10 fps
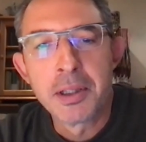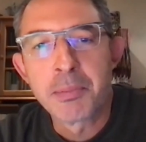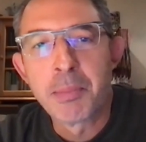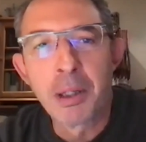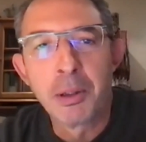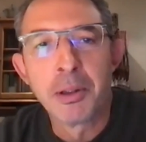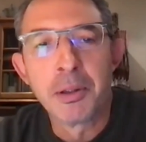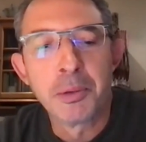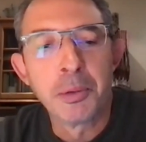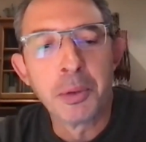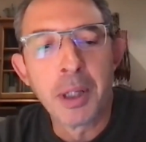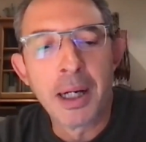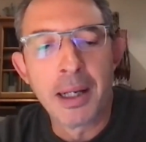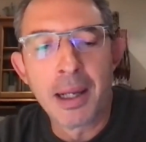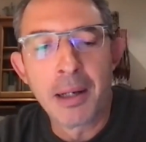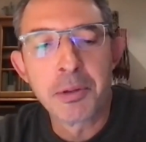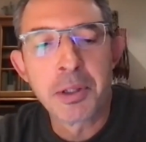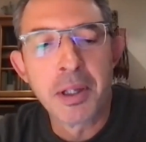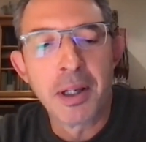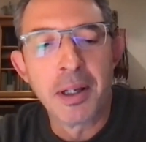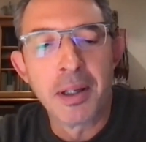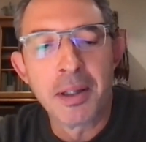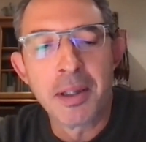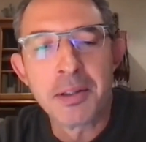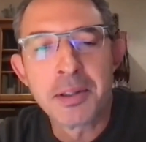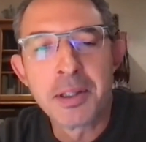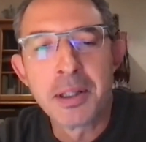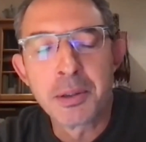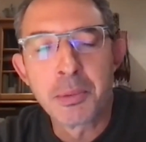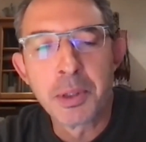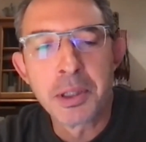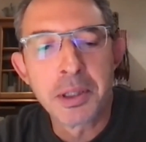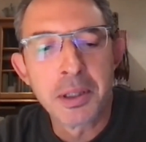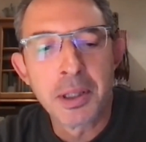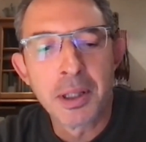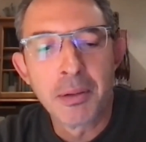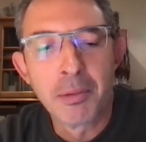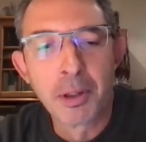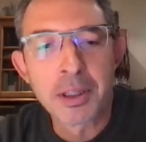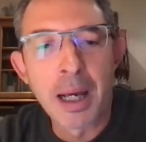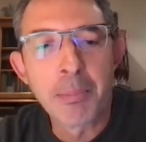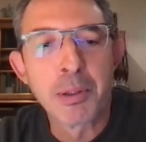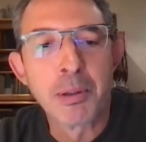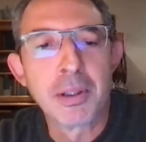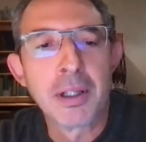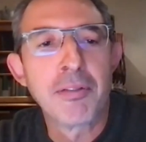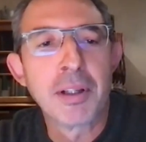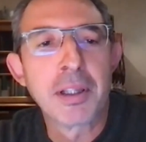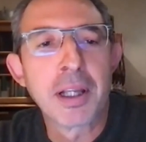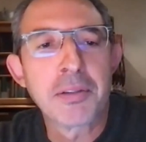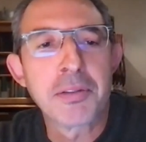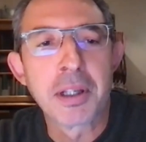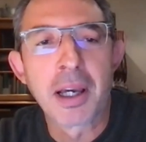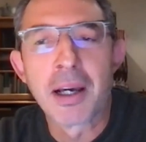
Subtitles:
It's my honor to launch this series, which looks absolutely fantastic.